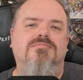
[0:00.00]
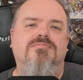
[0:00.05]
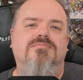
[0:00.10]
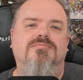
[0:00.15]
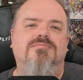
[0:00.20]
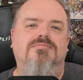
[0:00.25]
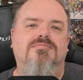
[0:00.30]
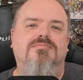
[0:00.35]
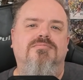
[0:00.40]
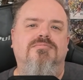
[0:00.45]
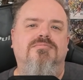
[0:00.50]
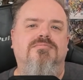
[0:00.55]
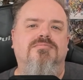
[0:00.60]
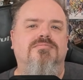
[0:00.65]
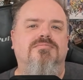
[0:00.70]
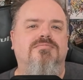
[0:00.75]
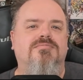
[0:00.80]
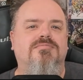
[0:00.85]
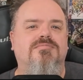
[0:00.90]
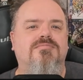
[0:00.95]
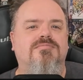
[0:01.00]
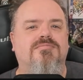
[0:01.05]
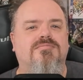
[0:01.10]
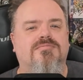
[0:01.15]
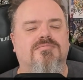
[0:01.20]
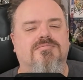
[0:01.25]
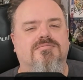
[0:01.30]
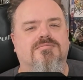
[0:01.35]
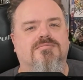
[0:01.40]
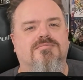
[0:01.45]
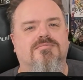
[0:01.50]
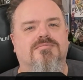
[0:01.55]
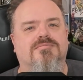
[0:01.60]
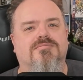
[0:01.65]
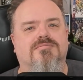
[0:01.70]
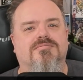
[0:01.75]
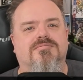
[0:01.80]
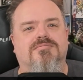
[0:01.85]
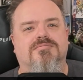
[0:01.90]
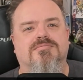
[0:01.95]

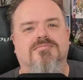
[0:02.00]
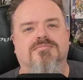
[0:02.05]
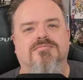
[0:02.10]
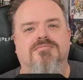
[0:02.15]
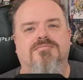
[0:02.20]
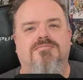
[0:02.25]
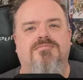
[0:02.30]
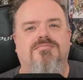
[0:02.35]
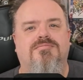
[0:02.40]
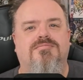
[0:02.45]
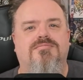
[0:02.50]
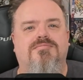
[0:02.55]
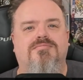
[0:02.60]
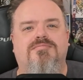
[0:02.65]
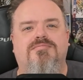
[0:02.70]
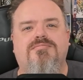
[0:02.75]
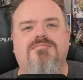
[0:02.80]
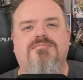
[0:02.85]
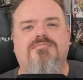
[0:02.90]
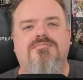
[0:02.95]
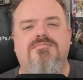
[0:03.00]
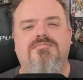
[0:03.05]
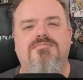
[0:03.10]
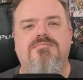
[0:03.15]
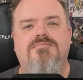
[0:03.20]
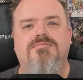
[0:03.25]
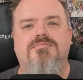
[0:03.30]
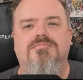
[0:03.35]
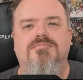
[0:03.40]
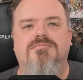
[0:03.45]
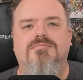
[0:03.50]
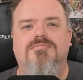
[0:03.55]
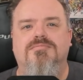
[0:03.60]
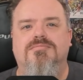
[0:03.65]
(silent)